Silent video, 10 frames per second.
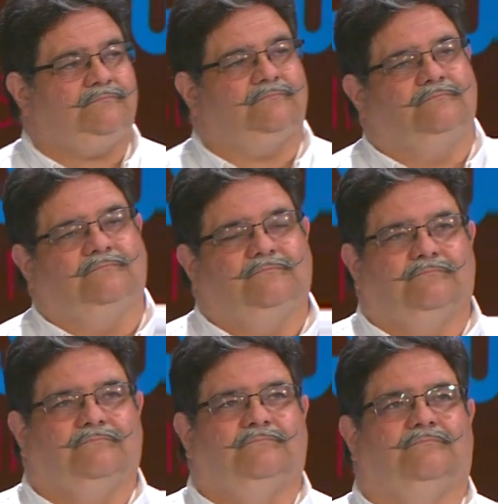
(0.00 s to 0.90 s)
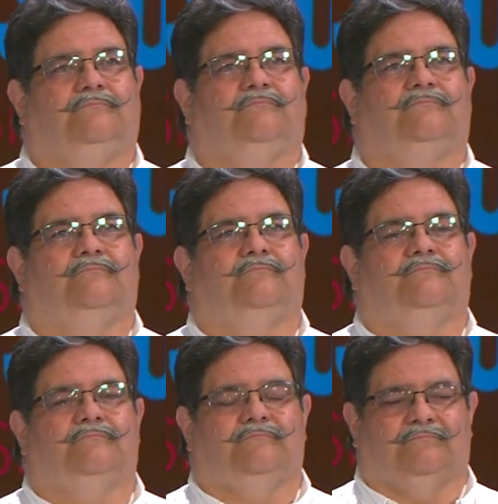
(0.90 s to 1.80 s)

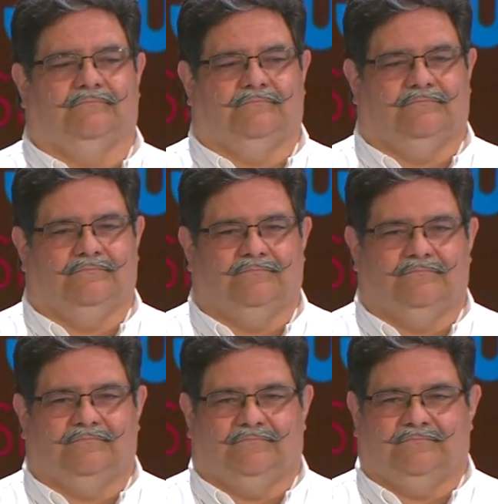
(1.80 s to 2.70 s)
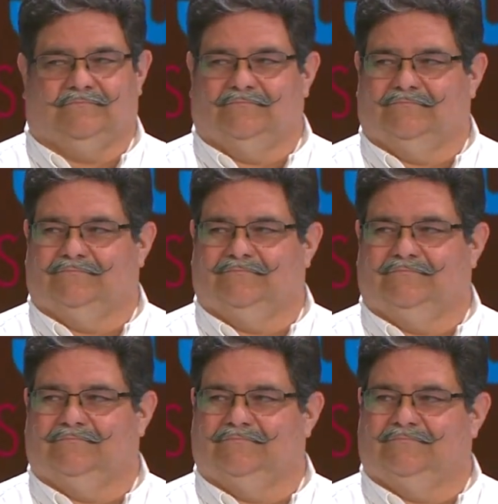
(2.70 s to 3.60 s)

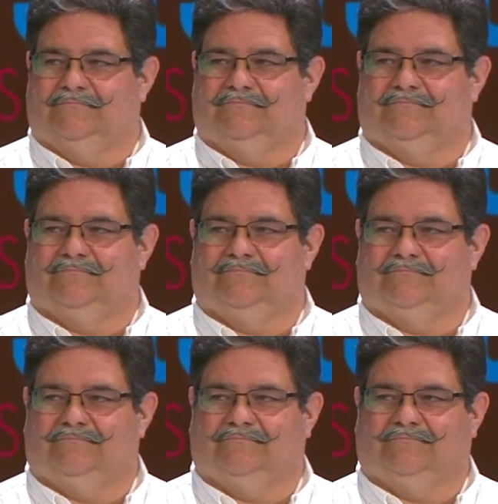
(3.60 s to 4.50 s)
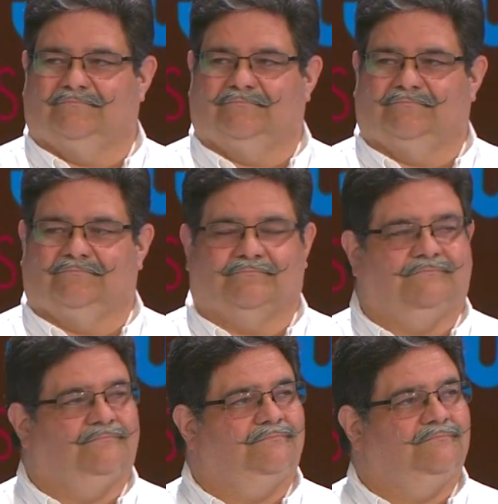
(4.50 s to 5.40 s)

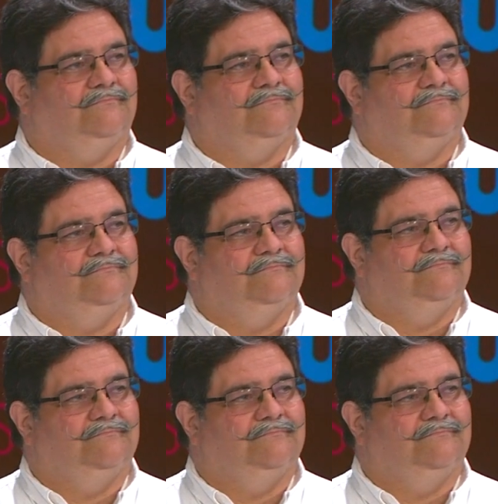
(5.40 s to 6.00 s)
No words are spoken by the person on screen.